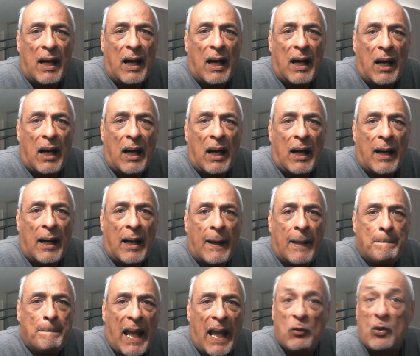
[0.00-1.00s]
um,
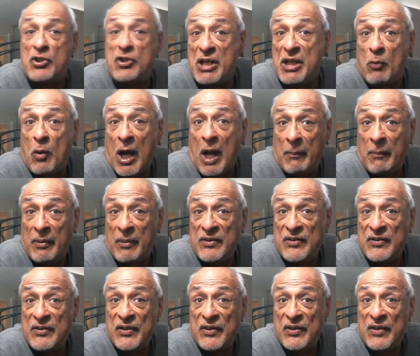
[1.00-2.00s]
Edward G.
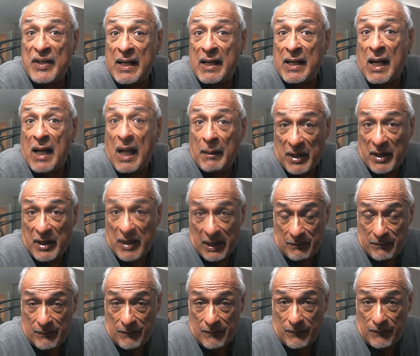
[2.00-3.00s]
Robinson in a comedy.
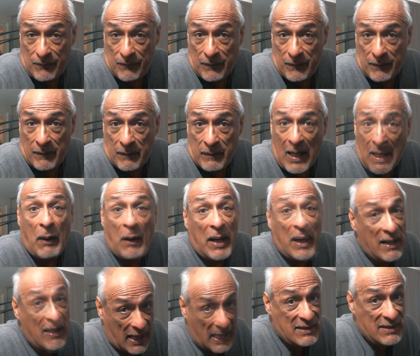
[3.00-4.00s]
Now,
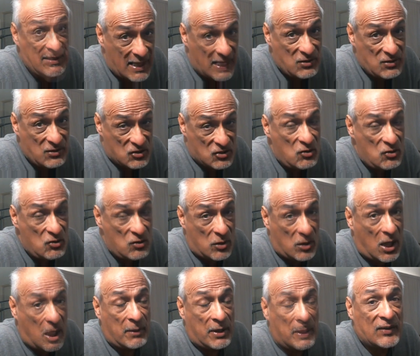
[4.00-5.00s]
he, he did do
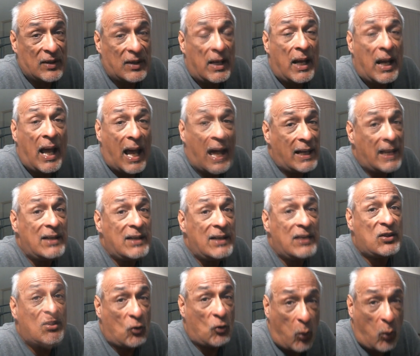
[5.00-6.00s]
comedies, and he's
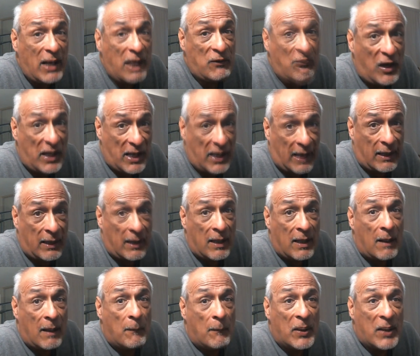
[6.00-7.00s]
quite funny.
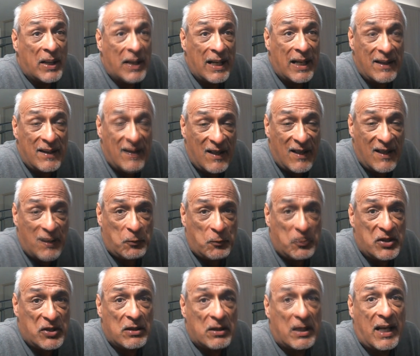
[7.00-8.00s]
But in this
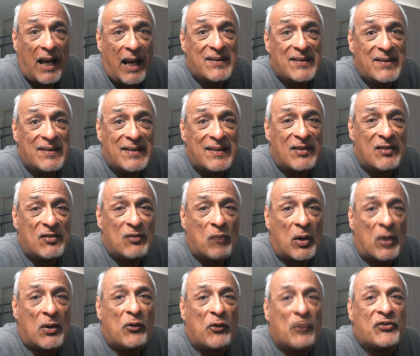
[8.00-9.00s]
particular case, this is one of
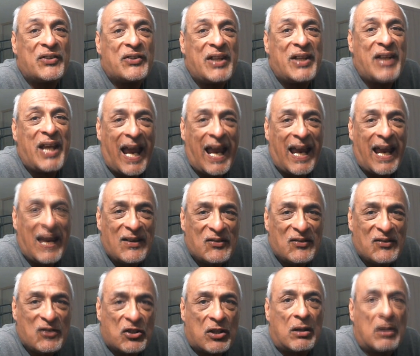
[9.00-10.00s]
those
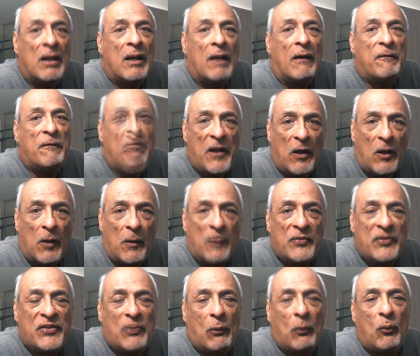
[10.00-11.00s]
gangster
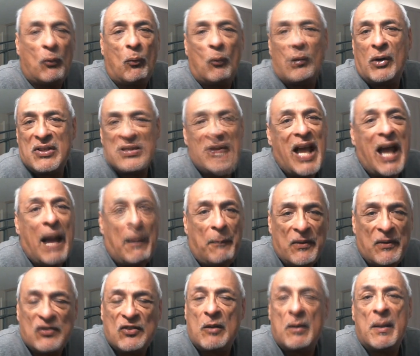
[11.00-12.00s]
films which just
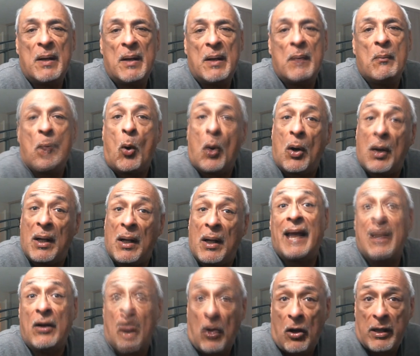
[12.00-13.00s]
happens to be more
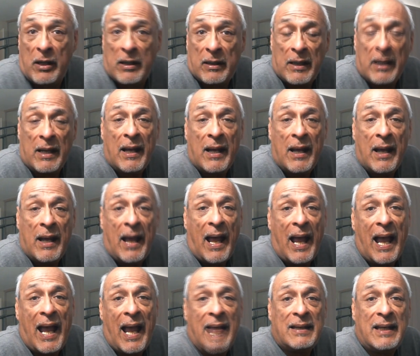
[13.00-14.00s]
lighthearted
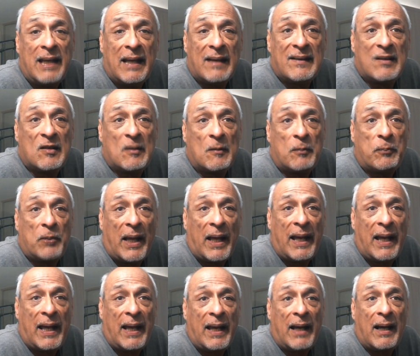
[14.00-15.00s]
and he gets to play,
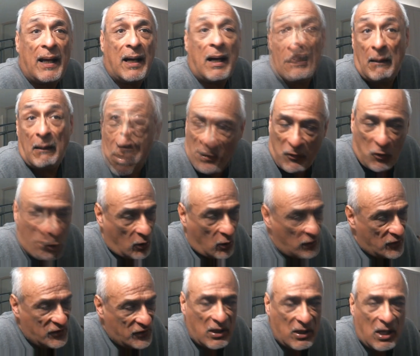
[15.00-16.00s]
of
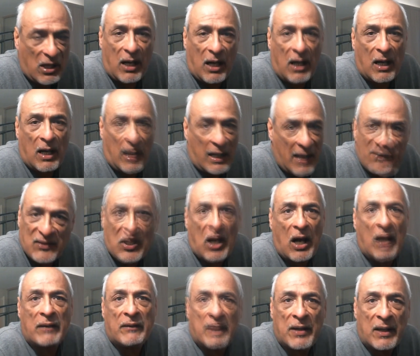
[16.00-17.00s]
course, a, an
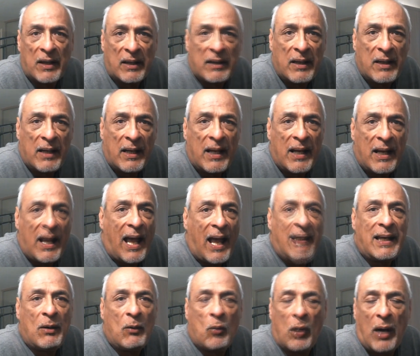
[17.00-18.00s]
ex-convict, and
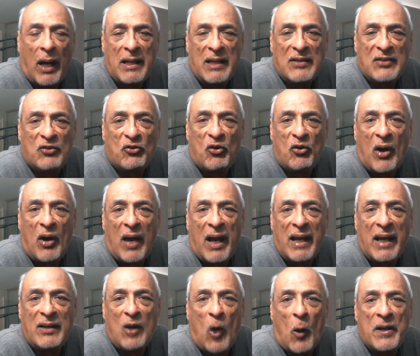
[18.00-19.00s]
he wor- and he's trying
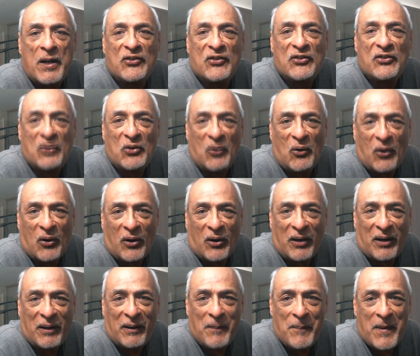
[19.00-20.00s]
to open a
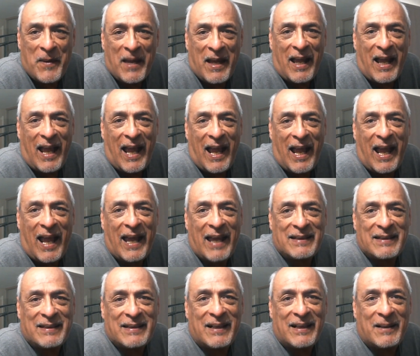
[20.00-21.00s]
store,
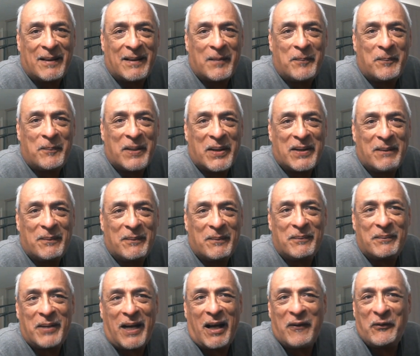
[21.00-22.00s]
and uh, but
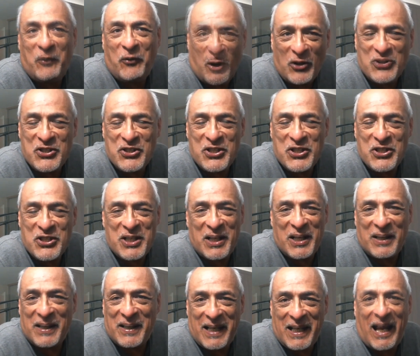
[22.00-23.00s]

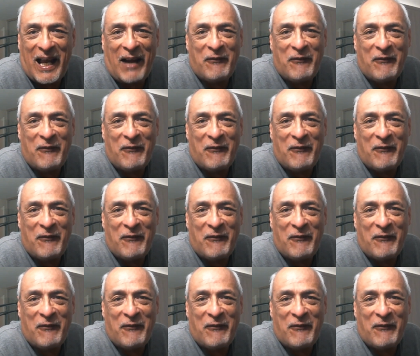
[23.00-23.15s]
unfortunately,